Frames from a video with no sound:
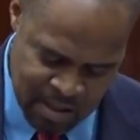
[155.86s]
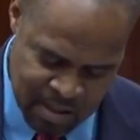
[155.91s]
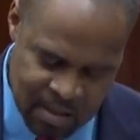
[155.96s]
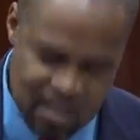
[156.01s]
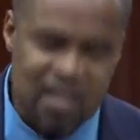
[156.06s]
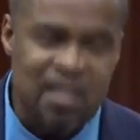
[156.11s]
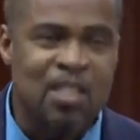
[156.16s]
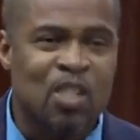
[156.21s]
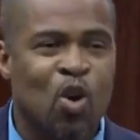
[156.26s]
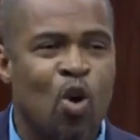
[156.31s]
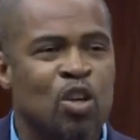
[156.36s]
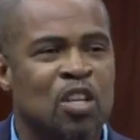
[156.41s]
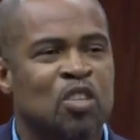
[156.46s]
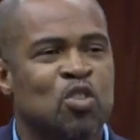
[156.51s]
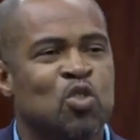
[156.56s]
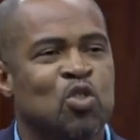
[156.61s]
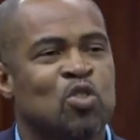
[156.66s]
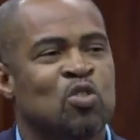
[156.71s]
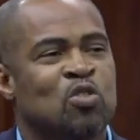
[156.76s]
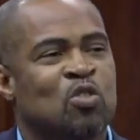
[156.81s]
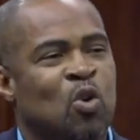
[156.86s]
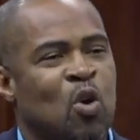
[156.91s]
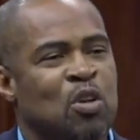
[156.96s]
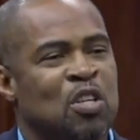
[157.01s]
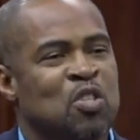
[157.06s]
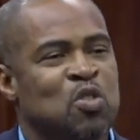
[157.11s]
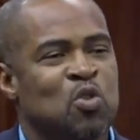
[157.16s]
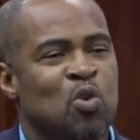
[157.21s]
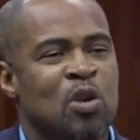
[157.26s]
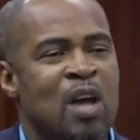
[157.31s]
These
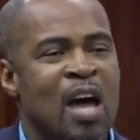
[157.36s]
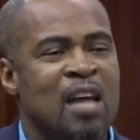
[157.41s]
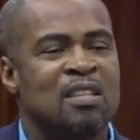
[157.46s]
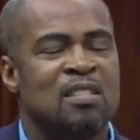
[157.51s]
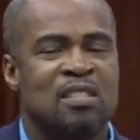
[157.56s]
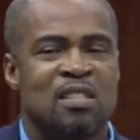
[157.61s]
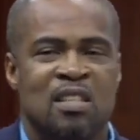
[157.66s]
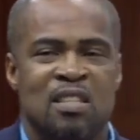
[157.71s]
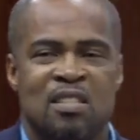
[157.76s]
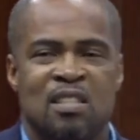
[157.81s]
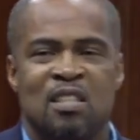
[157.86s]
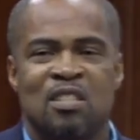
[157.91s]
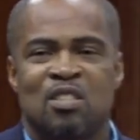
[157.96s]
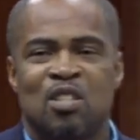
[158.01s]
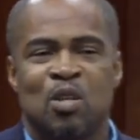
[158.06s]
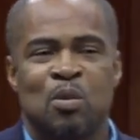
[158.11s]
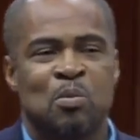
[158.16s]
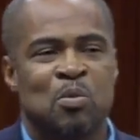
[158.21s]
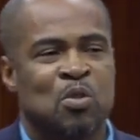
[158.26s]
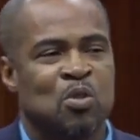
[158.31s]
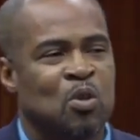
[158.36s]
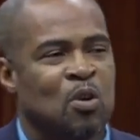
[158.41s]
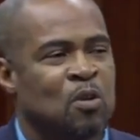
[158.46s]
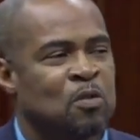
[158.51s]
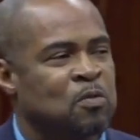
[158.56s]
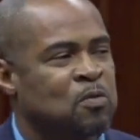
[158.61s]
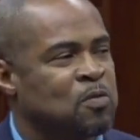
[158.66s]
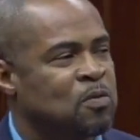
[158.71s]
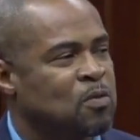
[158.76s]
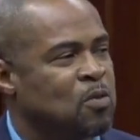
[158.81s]
cornerstone answers in terms
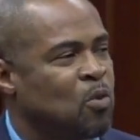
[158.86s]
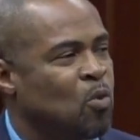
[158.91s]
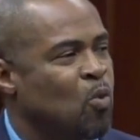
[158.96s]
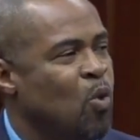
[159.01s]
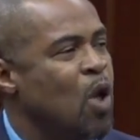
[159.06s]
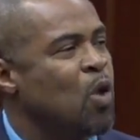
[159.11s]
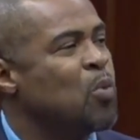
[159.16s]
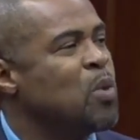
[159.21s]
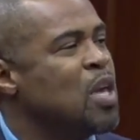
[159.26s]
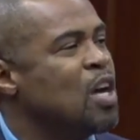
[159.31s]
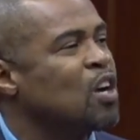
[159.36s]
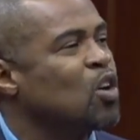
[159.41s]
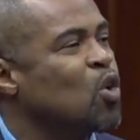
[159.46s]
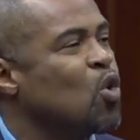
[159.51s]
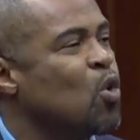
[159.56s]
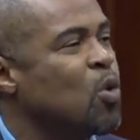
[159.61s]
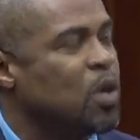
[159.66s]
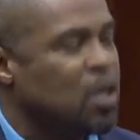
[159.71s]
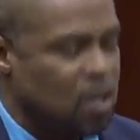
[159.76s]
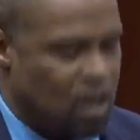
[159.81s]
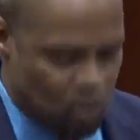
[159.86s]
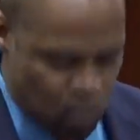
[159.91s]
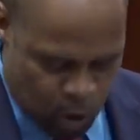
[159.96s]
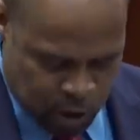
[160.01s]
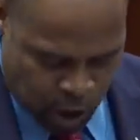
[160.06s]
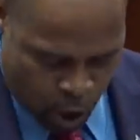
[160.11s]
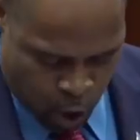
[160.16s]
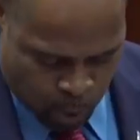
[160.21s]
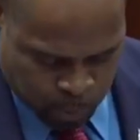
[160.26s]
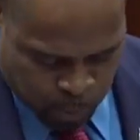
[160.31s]
of where we are going and
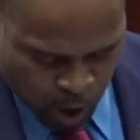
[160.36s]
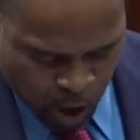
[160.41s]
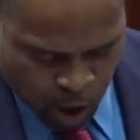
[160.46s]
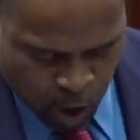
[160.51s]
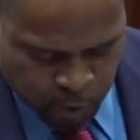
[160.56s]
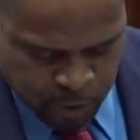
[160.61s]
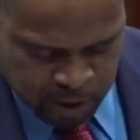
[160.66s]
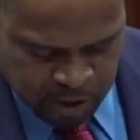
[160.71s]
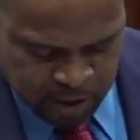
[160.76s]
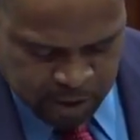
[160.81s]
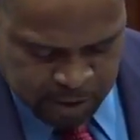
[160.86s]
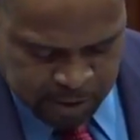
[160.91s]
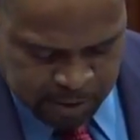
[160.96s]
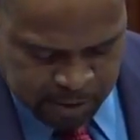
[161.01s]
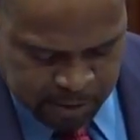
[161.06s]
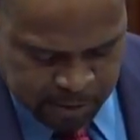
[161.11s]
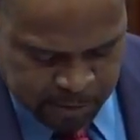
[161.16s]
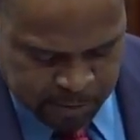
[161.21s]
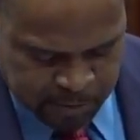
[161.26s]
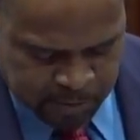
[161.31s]
what our priorities